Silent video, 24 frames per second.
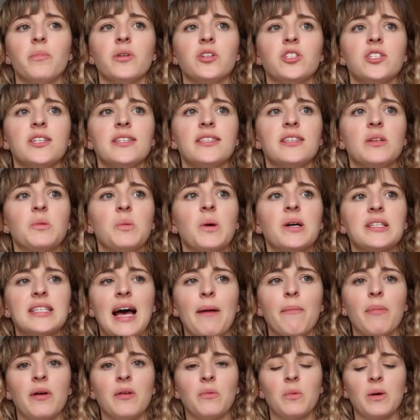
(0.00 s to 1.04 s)
But she said what's
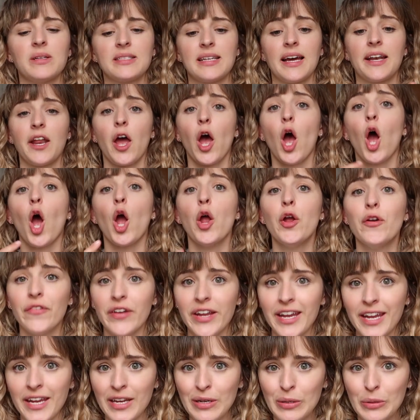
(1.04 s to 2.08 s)
happened was I'd
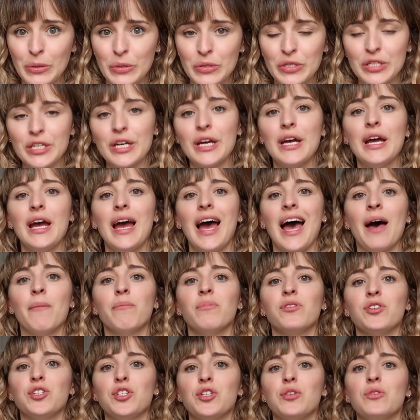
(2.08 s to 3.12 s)
overhealed
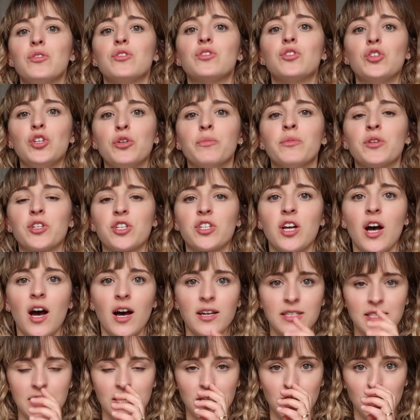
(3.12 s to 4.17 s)
and produced too much
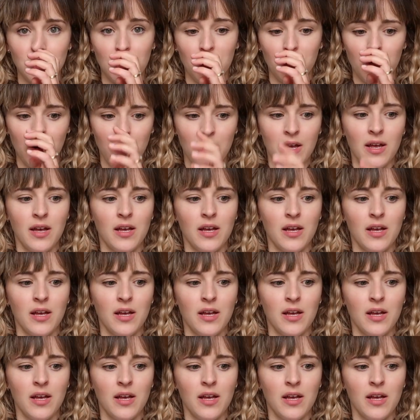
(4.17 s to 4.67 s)
scar tissue.